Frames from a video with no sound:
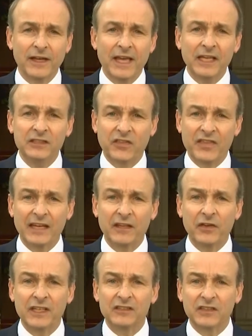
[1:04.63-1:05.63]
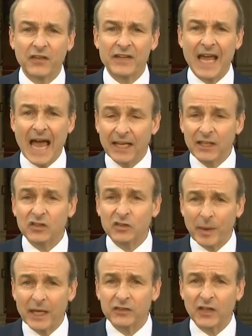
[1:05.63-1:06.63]
is that if it is given any
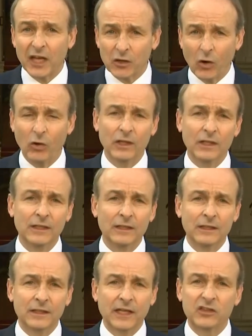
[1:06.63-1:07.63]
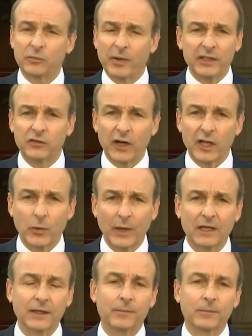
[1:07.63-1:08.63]
space at all, it spreads very
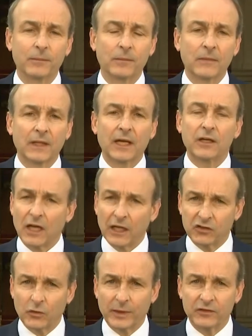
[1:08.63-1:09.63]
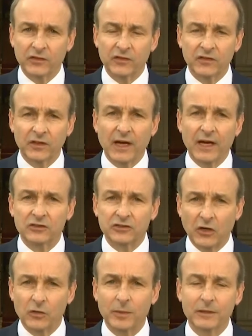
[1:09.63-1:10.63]
quickly and the consequences are
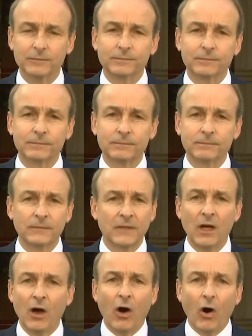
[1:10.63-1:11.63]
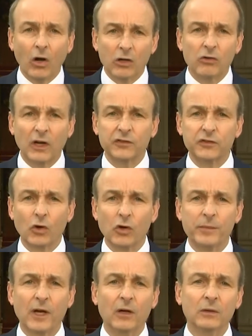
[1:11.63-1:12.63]
terrible. All across
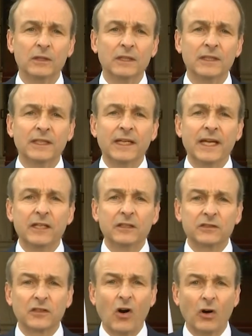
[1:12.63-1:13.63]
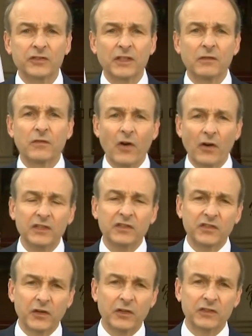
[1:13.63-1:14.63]
Europe now, it is causing very
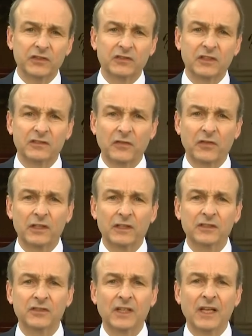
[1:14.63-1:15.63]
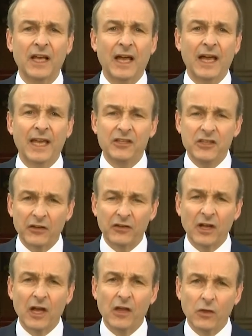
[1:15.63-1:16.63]
serious difficulties in yet
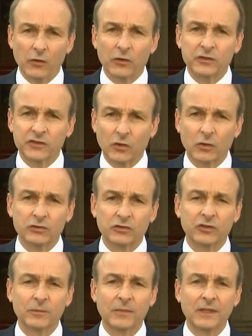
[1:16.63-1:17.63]
another surge.